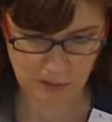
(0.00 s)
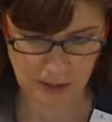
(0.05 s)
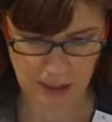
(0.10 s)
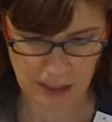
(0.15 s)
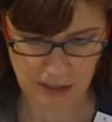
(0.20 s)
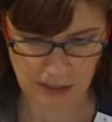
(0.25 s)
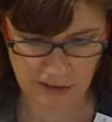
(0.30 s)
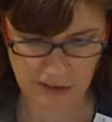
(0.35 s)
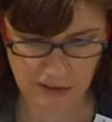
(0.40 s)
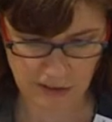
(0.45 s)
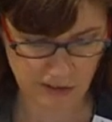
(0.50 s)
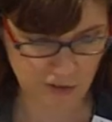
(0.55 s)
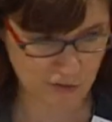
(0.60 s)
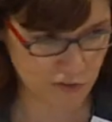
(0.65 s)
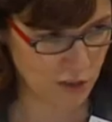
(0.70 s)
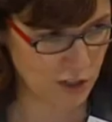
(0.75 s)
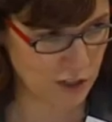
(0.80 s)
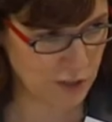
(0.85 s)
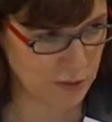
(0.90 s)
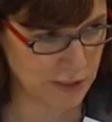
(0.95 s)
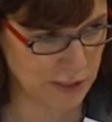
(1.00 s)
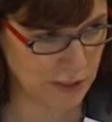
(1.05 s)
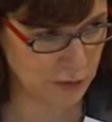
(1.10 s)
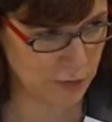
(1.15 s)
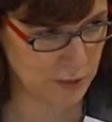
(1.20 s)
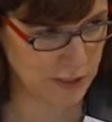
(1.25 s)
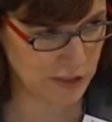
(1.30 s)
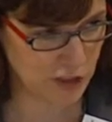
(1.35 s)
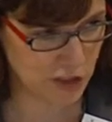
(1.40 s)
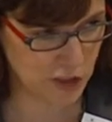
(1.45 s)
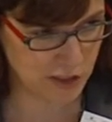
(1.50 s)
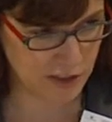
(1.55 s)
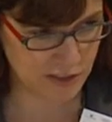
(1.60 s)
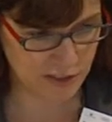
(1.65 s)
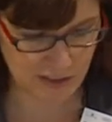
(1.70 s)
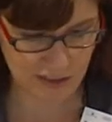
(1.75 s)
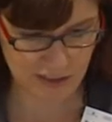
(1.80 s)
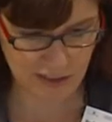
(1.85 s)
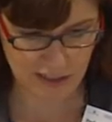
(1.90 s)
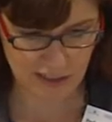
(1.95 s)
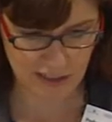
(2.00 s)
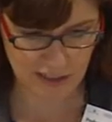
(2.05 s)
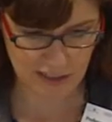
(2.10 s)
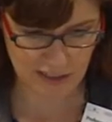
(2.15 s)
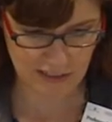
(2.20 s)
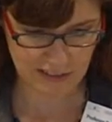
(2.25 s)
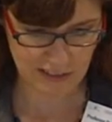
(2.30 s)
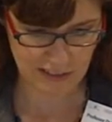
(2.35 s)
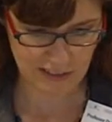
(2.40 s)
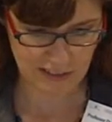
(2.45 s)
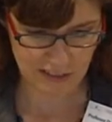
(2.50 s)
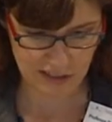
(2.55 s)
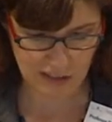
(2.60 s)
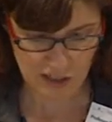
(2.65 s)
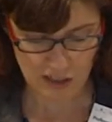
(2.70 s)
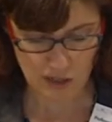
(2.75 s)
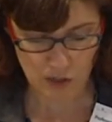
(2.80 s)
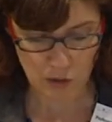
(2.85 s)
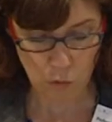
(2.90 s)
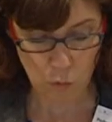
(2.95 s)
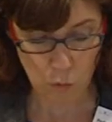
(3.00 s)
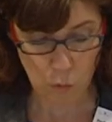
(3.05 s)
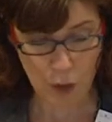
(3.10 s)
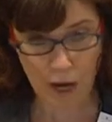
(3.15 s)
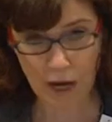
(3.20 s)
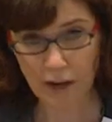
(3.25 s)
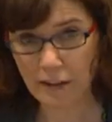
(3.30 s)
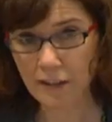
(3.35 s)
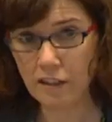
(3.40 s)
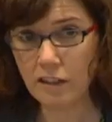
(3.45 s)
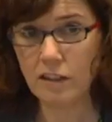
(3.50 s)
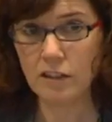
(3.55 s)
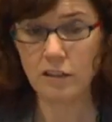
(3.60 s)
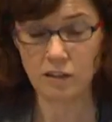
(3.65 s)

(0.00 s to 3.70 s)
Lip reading: regarding the following questions, and that is, why